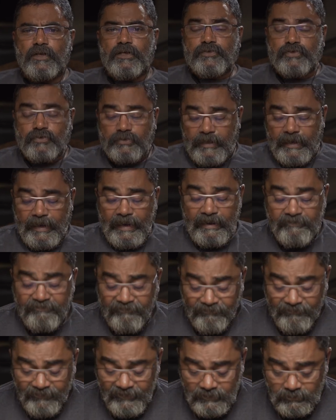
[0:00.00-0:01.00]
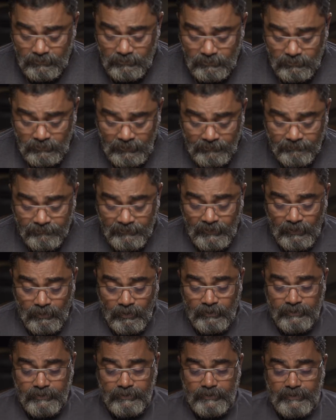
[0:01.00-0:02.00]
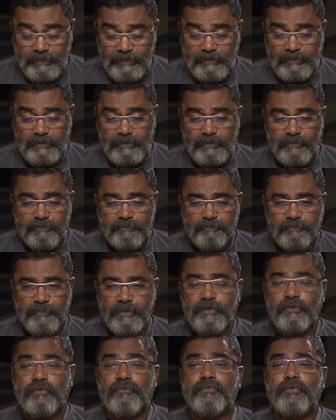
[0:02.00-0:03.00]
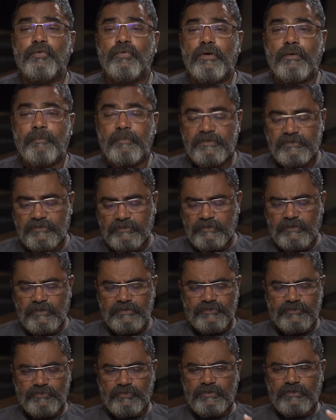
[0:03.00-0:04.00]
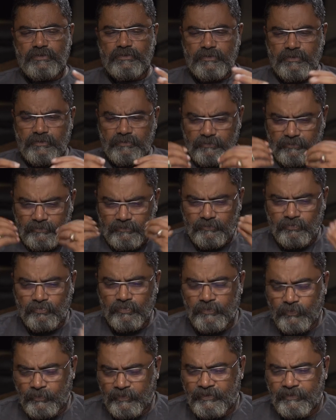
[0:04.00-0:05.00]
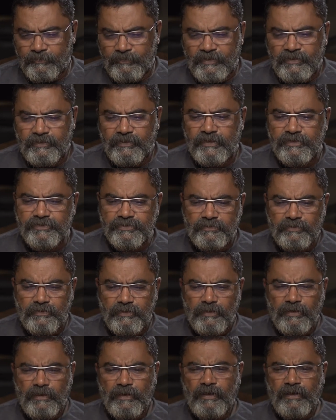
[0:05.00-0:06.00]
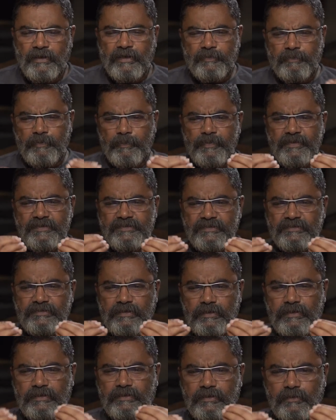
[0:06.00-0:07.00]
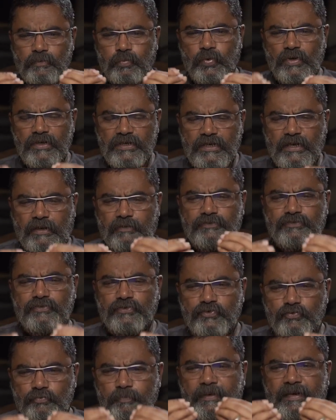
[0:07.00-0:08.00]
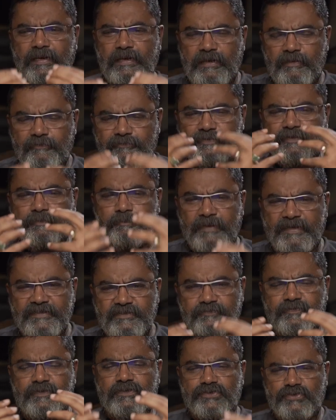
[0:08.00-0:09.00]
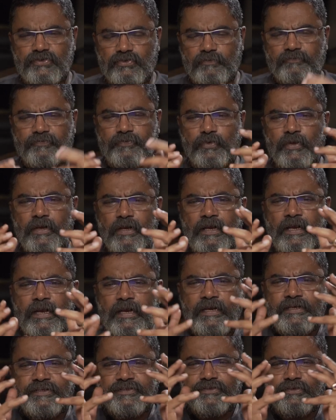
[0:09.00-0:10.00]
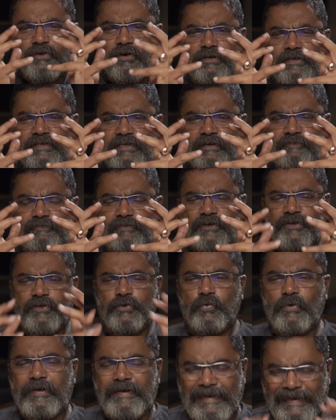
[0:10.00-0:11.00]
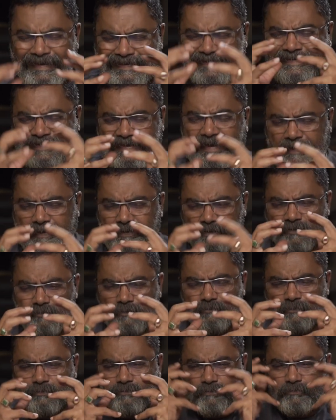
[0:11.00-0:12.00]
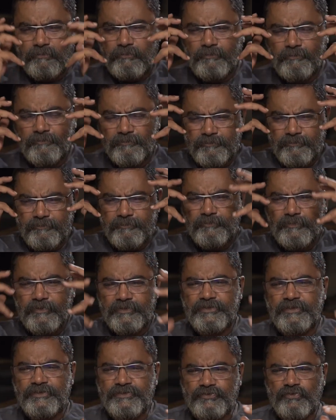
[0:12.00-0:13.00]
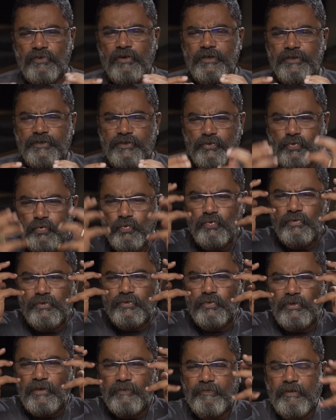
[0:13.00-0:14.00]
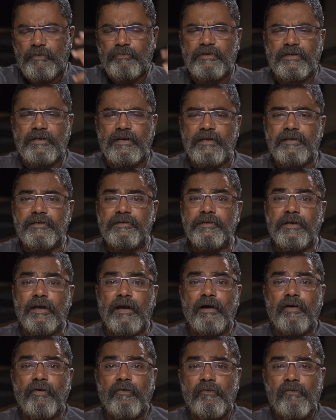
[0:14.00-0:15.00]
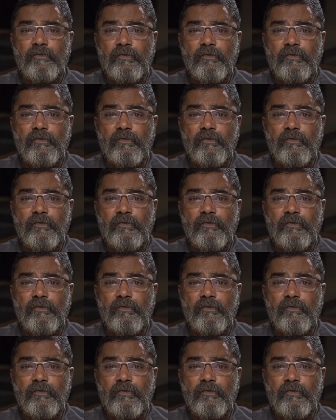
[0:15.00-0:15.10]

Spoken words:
So the effort that we are undertaking, many of you are masterclass students who are doing the meditation. Remember, it's just a little workout, so you may live the best version of you. It's not giving you an idea. It's not a tool to live out an idea.